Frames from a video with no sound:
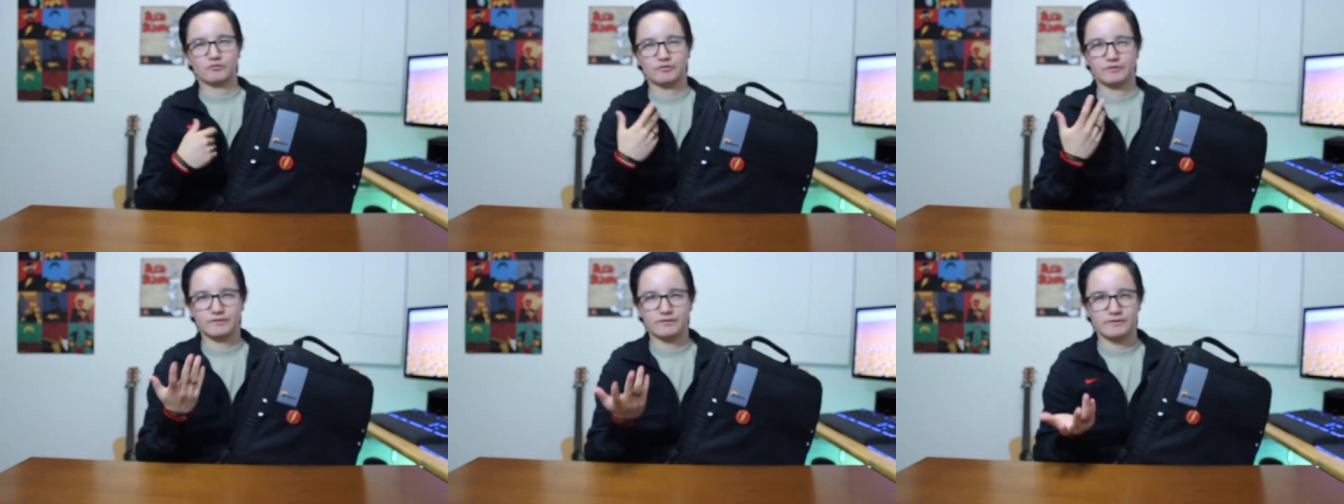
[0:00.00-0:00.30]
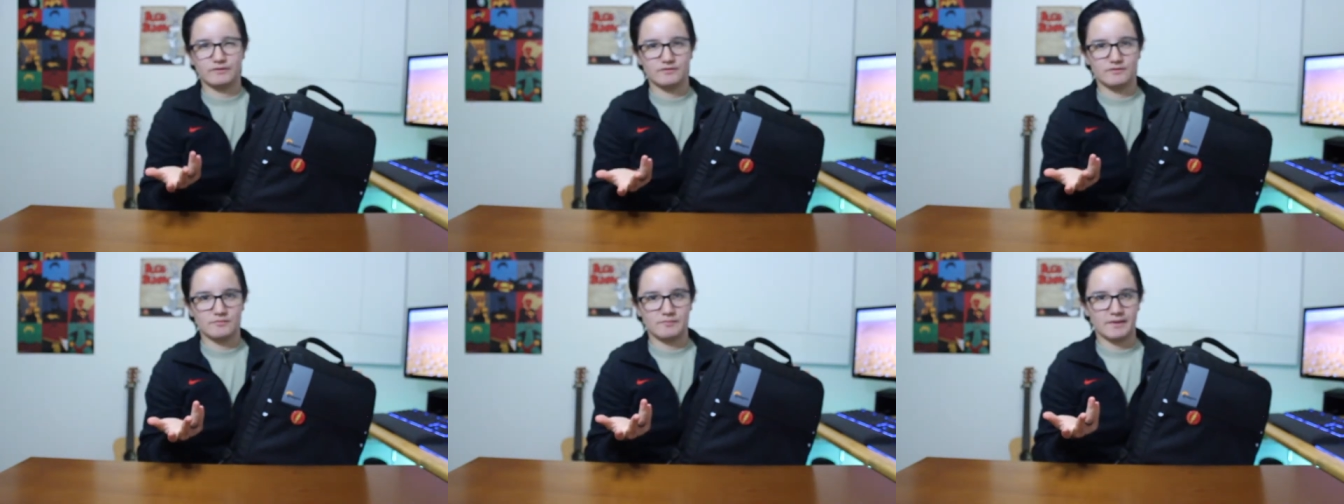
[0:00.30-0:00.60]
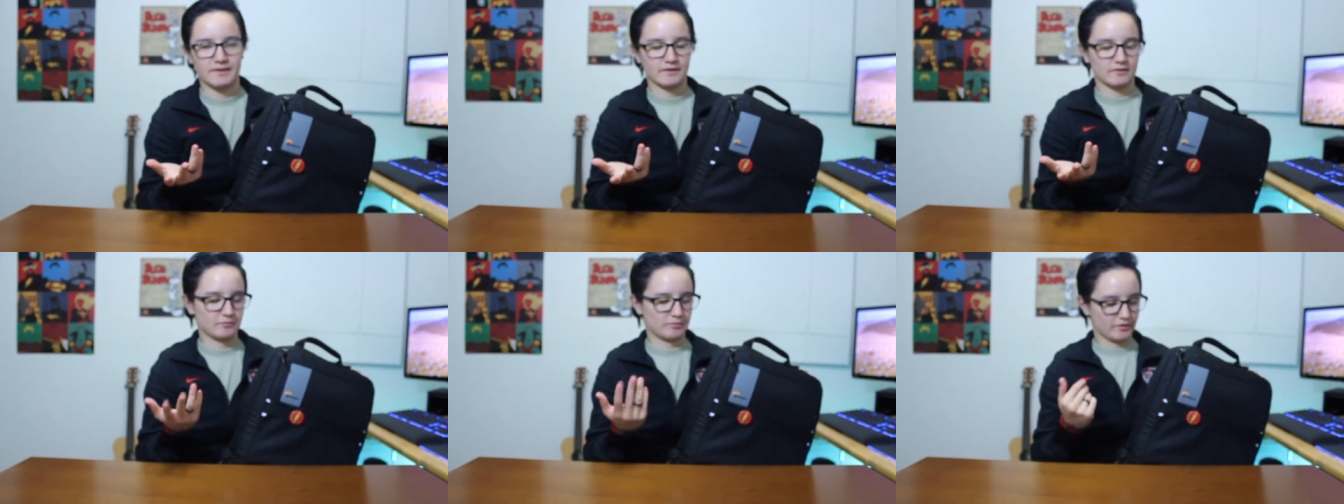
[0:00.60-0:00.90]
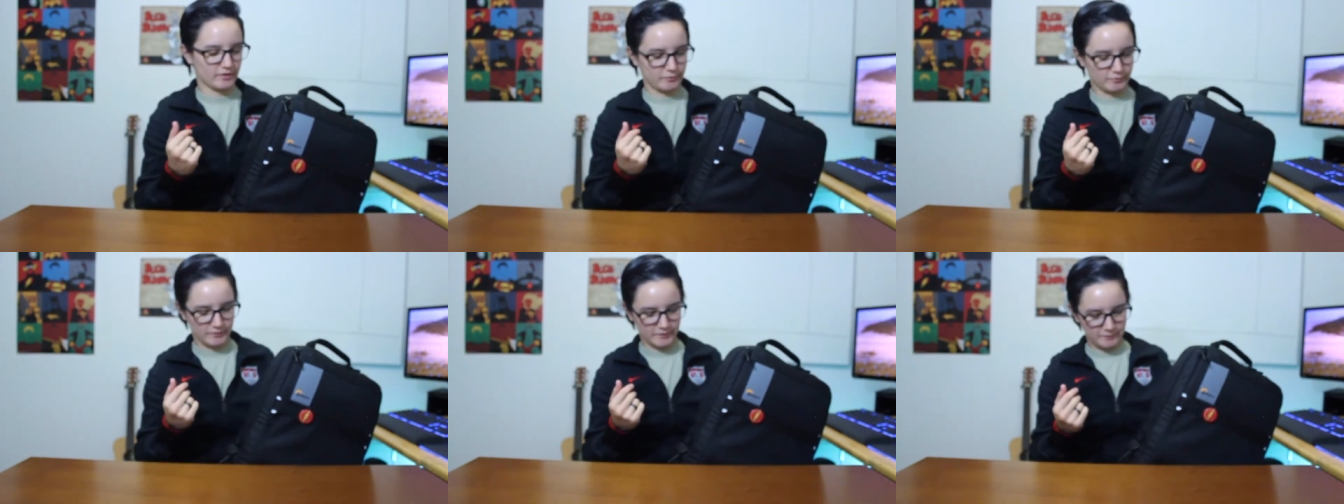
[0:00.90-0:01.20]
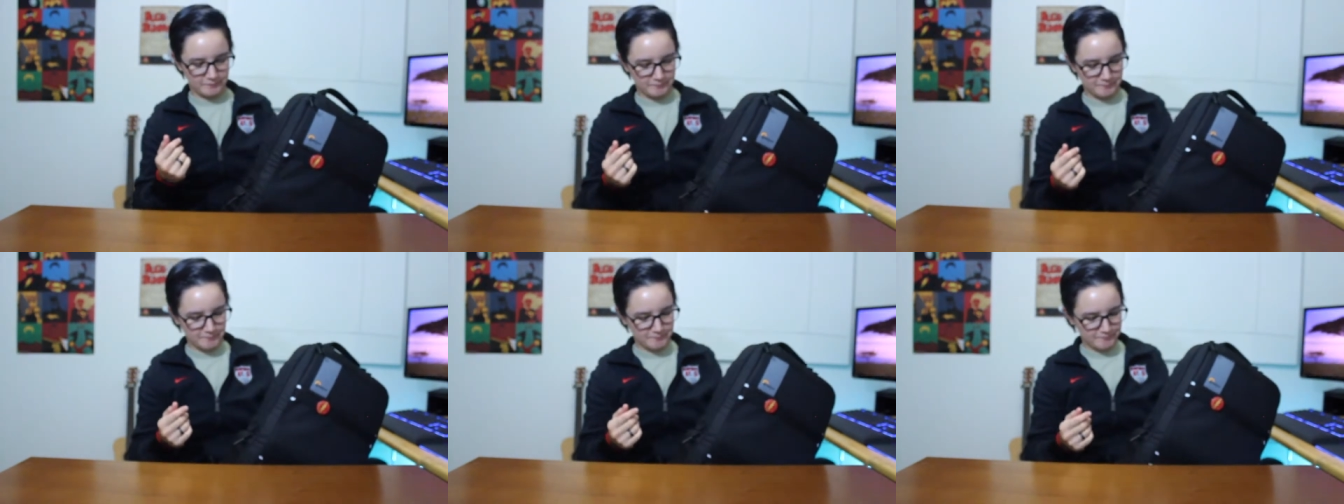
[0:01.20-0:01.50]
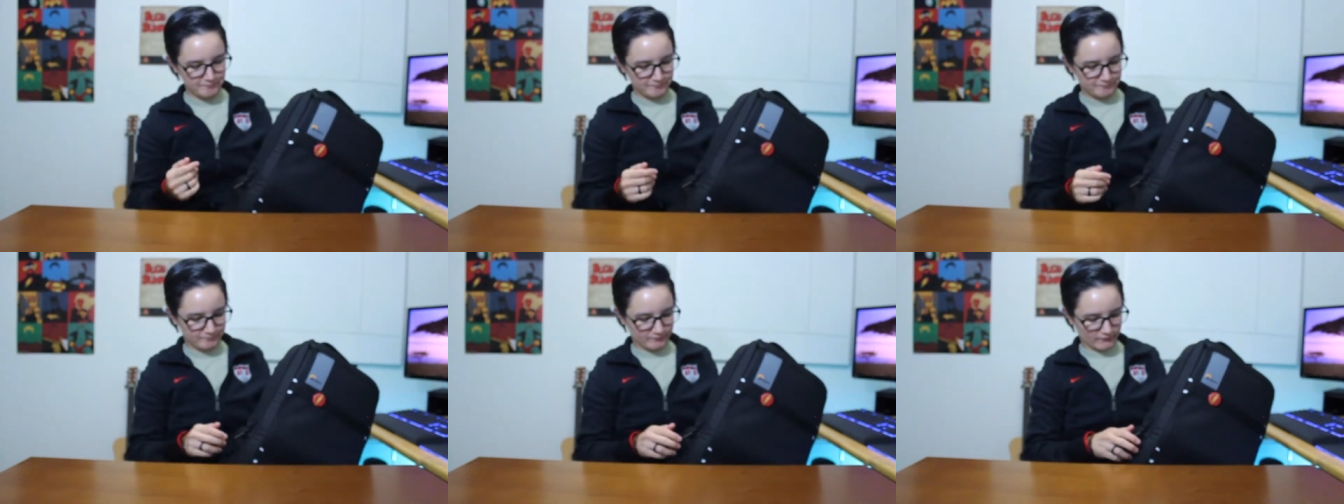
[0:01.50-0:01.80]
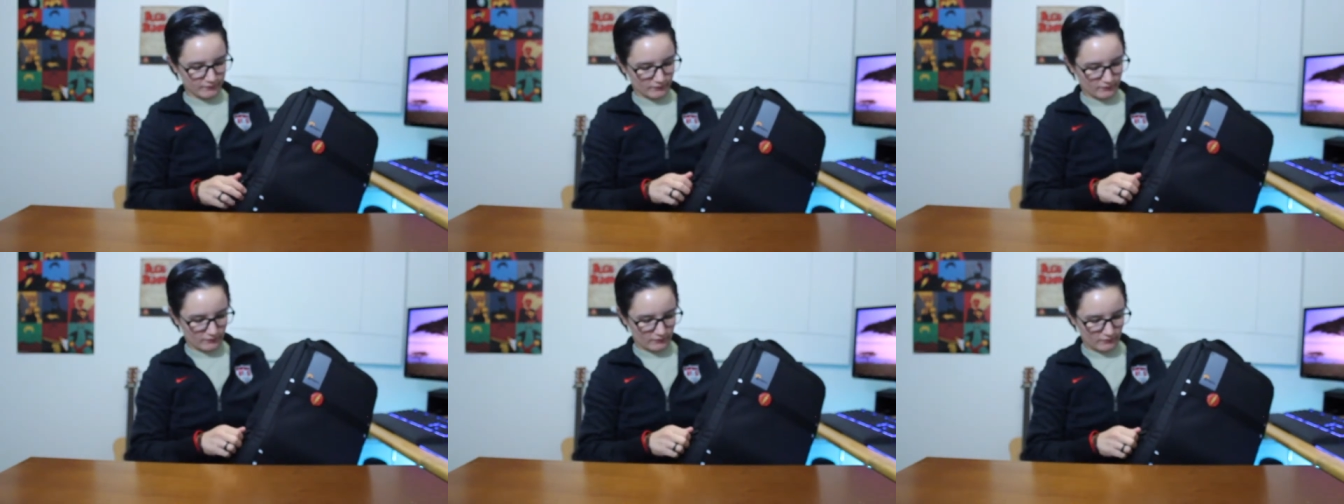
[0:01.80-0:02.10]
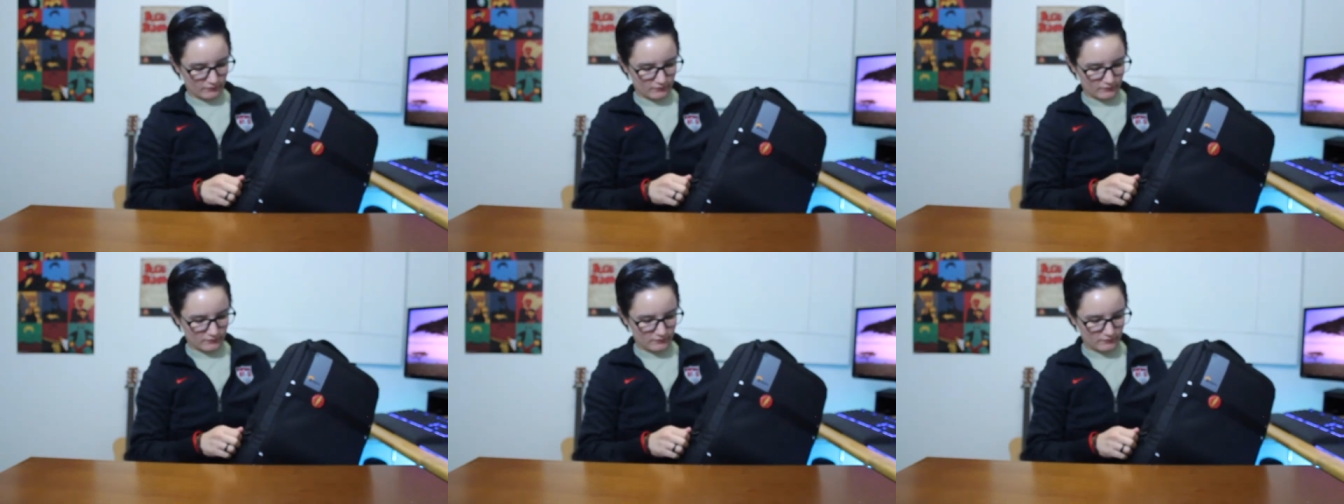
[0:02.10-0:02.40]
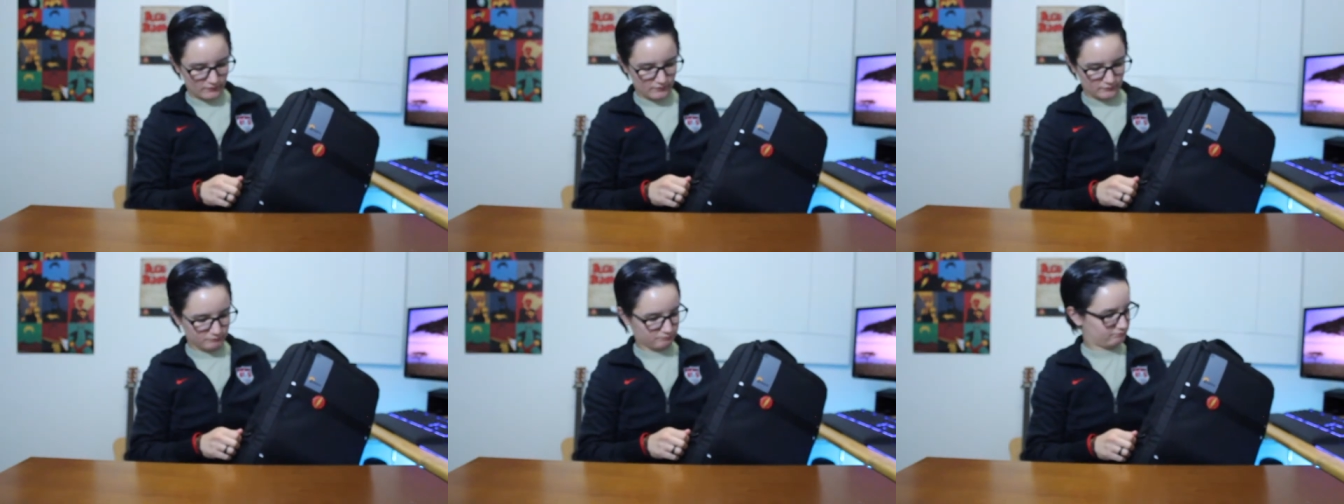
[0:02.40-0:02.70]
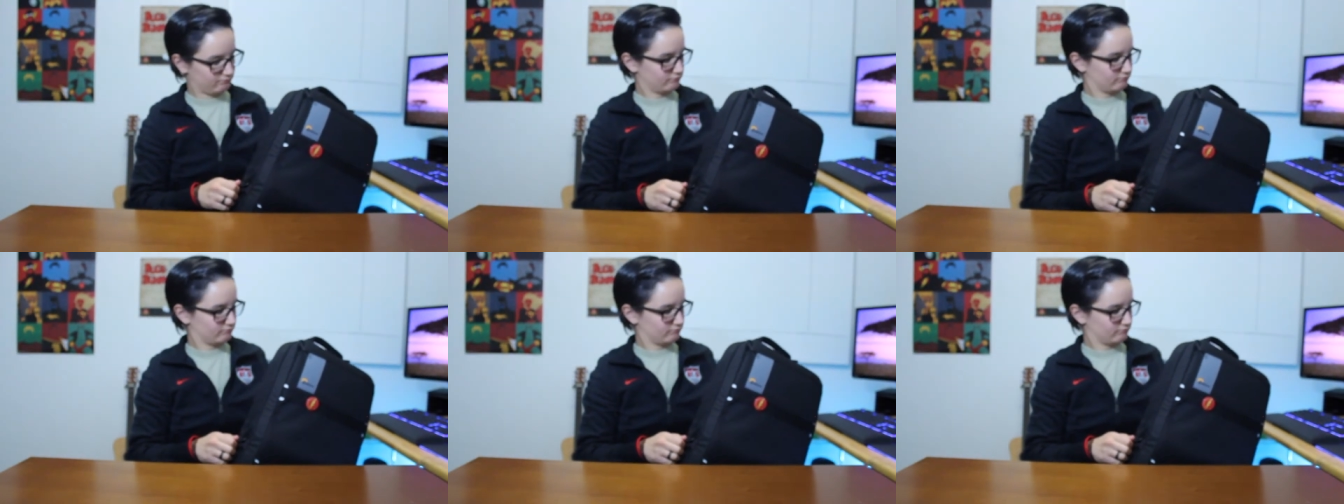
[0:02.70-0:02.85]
really is the main compartment, um,